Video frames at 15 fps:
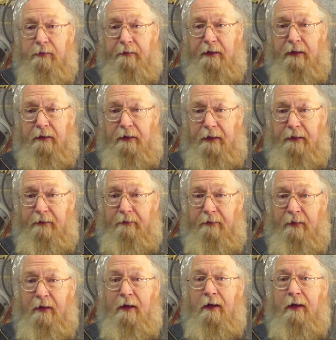to that lathe,
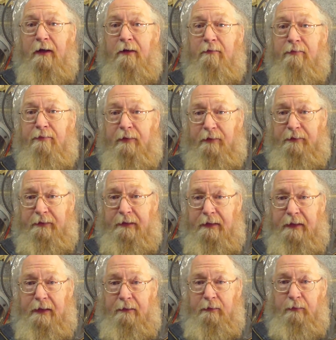find out
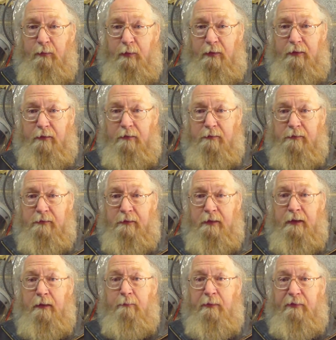how it works
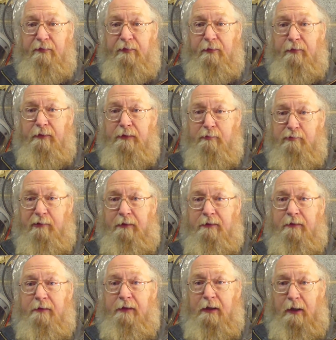before you press
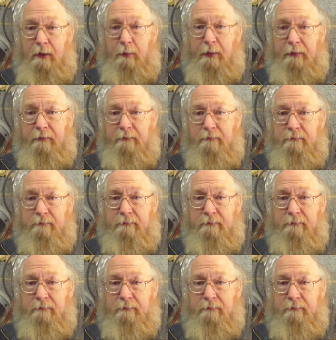the go button.